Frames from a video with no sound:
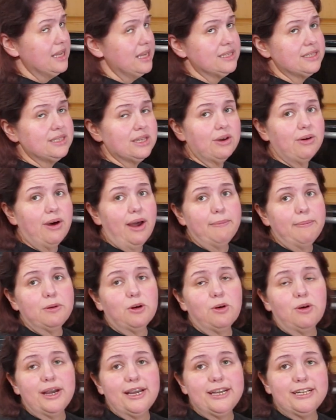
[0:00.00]
So I'm
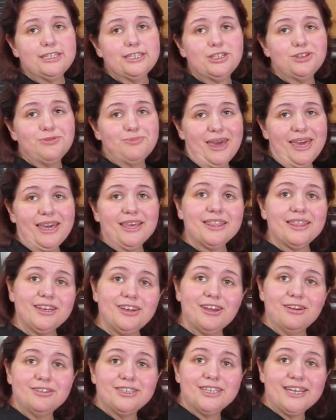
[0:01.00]
going to make the
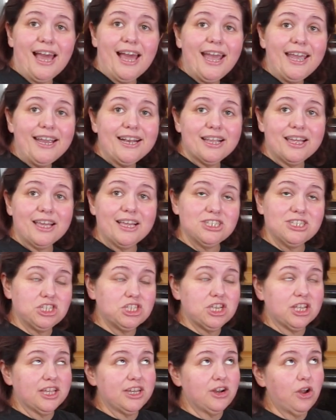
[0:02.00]
dough tonight and
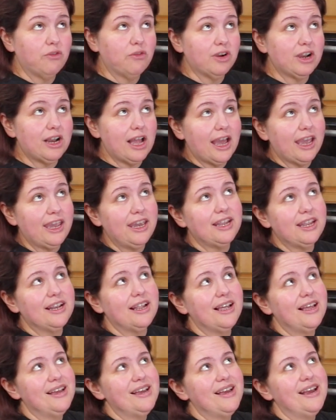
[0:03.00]
chill it overnight.
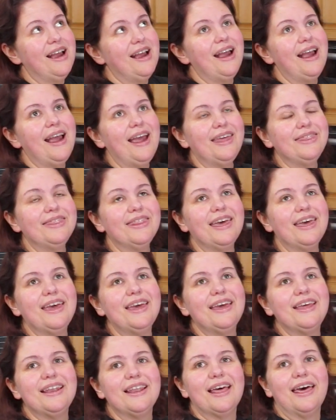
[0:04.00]
And
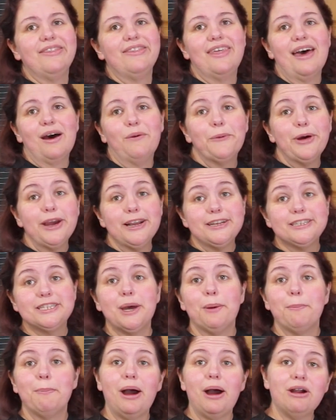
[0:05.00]
then that way
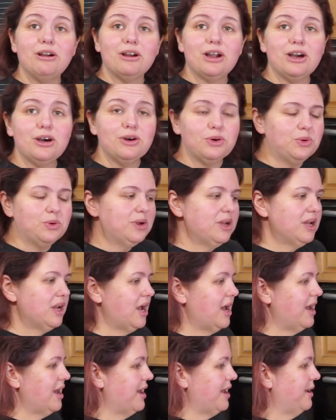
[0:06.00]
tomorrow,
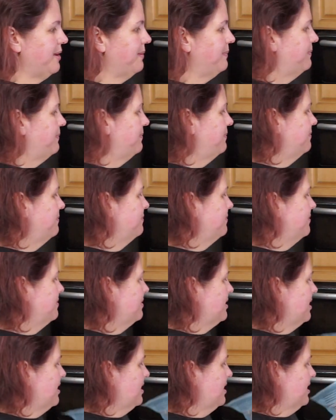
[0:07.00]

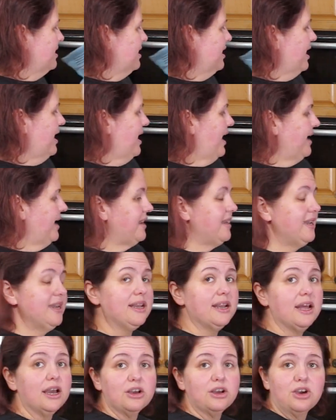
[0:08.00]
I
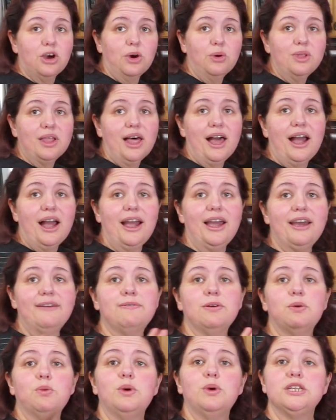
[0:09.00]
can go
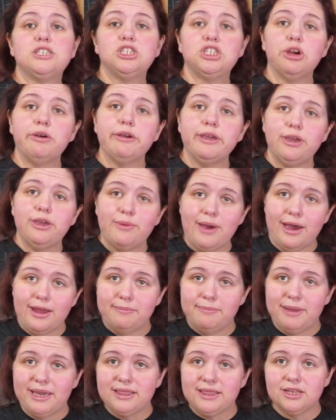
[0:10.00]
live with showing you how to
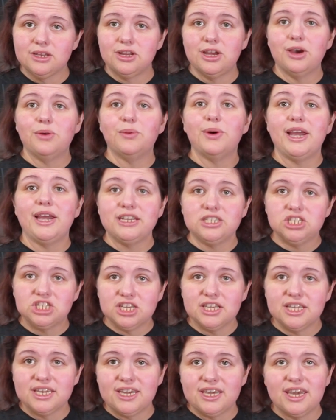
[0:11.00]
make the dough and
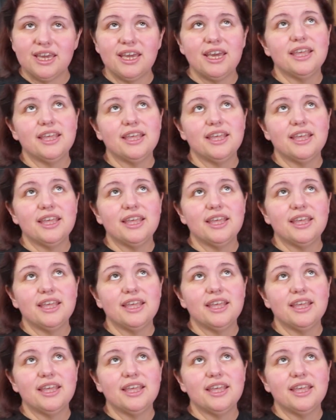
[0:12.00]
chilling it.